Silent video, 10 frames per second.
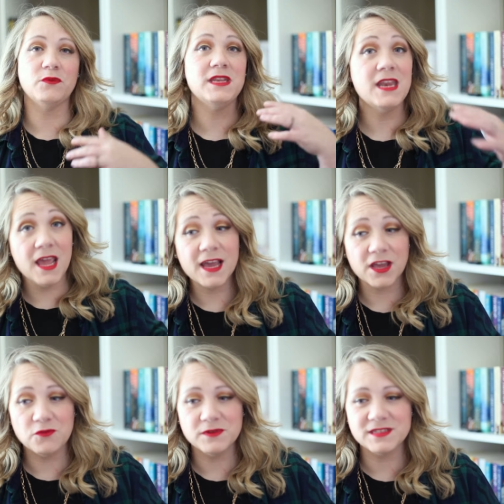
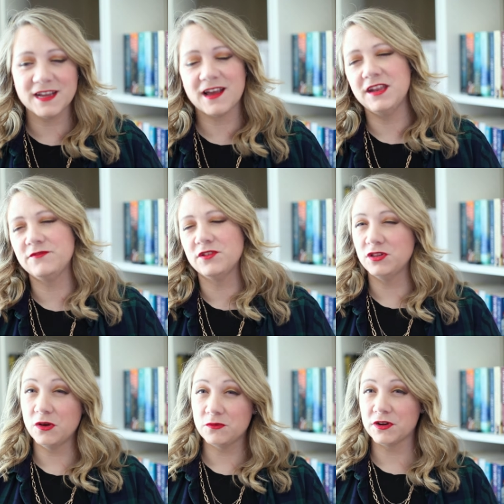Nick, who is like kind of the
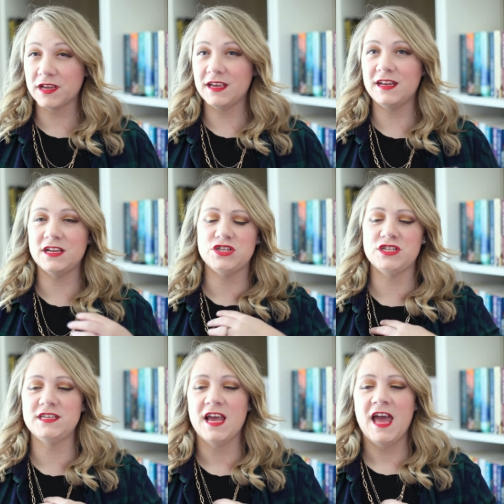loner kid, and
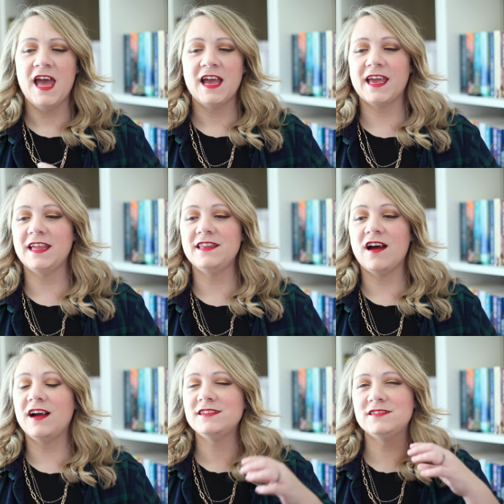she
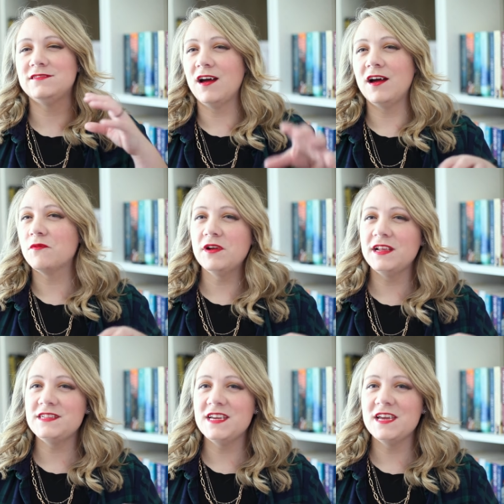cannot not run
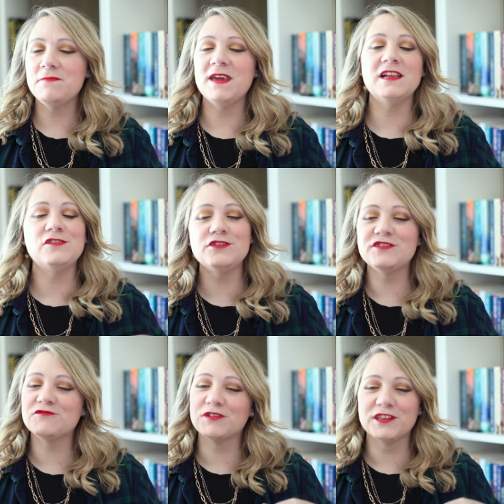into him, and it's
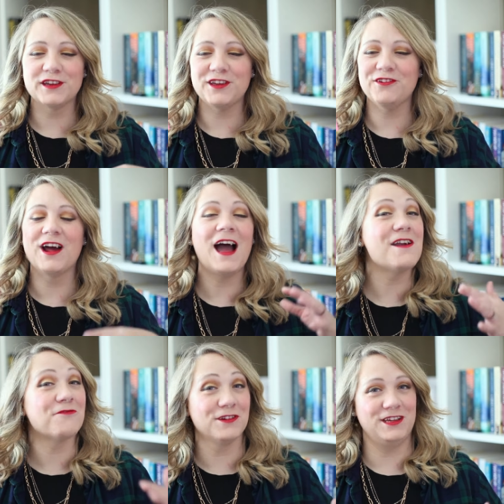just really cute.
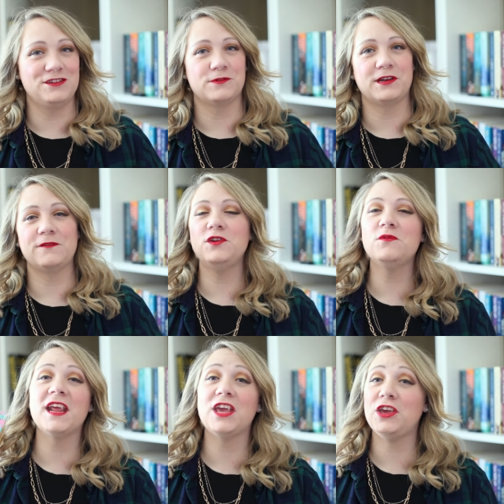I really enjoyed it. If you
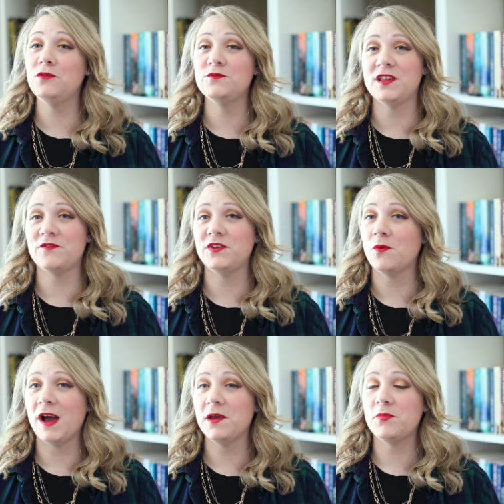want a cute, fluffy
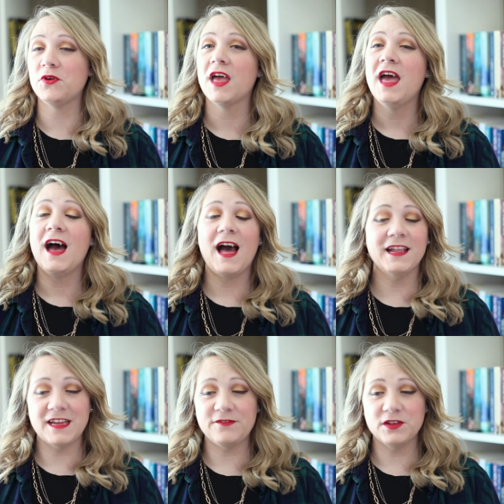Y A book, I
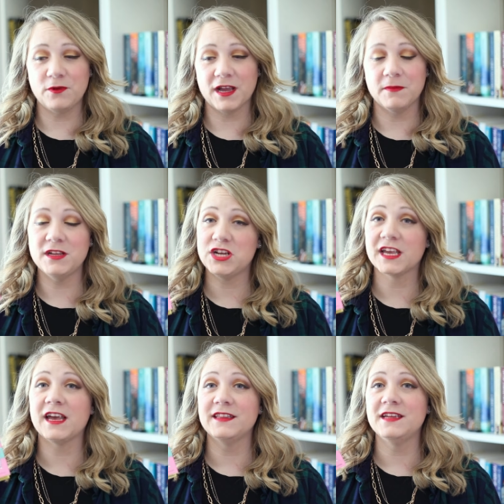definitely recommend
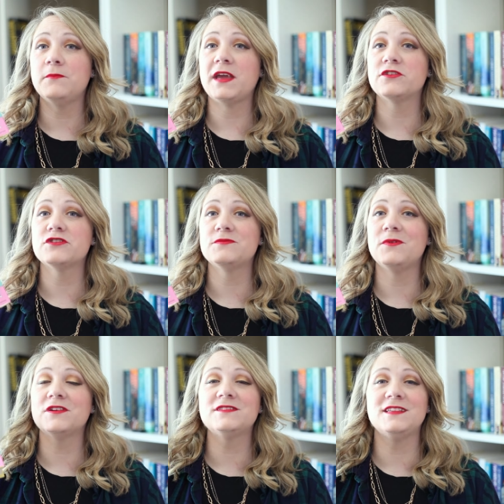checking out Lynn Painter's
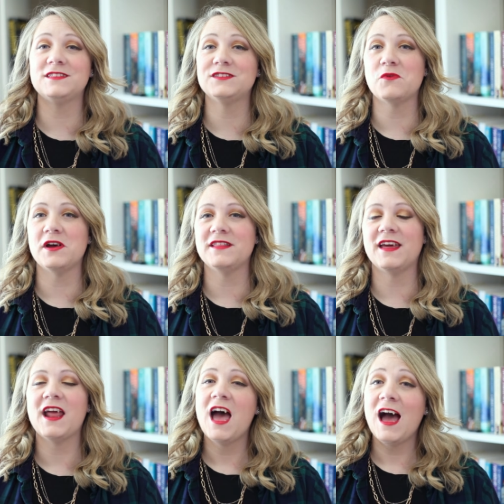books. This is one
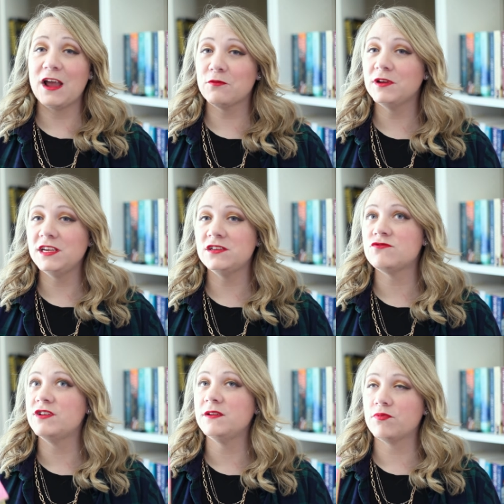that I really
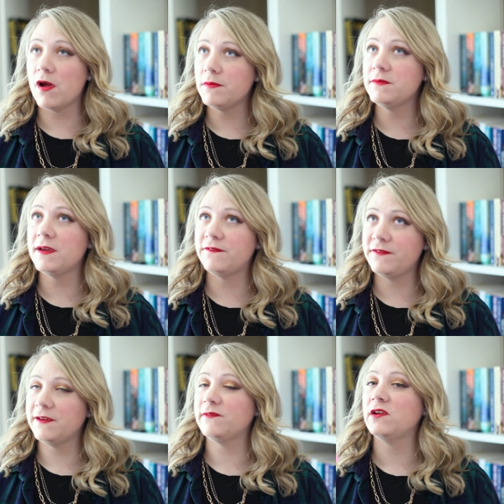enjoyed, and probably my
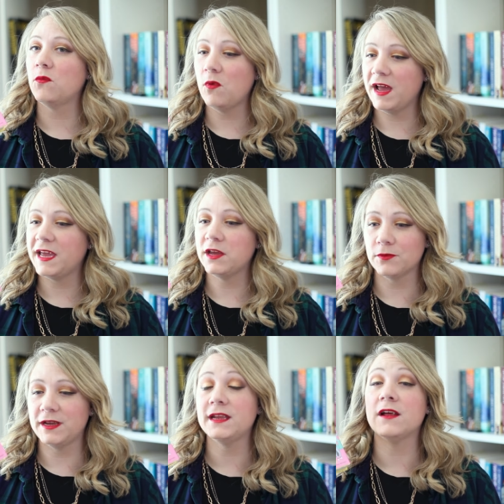favorite Y A
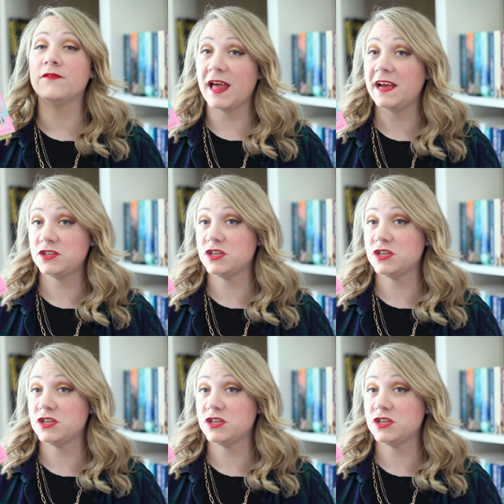read of last